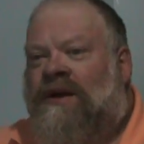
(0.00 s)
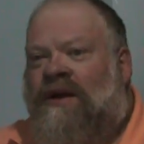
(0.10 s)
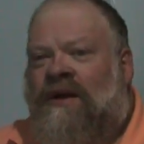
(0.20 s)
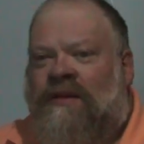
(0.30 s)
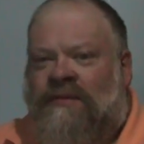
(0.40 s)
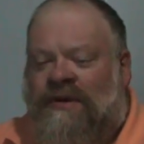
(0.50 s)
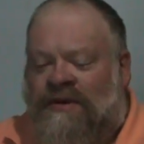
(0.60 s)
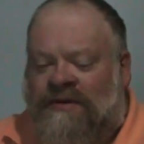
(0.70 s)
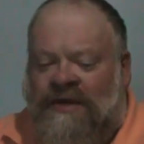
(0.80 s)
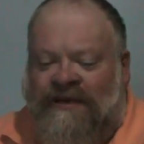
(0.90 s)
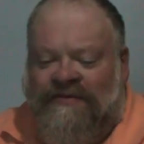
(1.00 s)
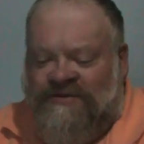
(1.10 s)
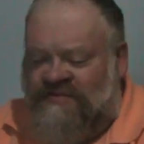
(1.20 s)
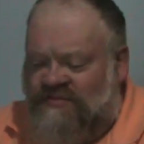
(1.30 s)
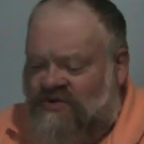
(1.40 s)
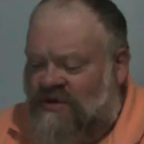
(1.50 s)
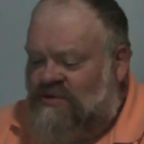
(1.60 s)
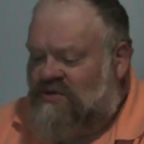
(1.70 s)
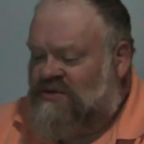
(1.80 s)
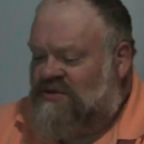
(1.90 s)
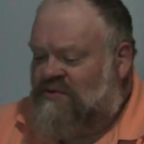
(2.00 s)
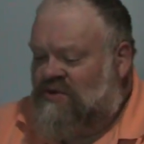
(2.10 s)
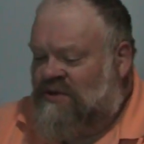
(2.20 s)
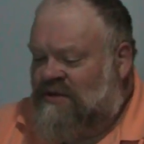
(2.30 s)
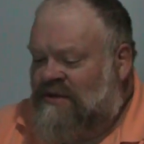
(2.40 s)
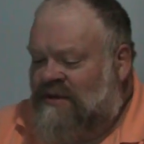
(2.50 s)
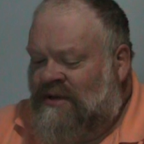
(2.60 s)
I'm uh, having some troubles this morning.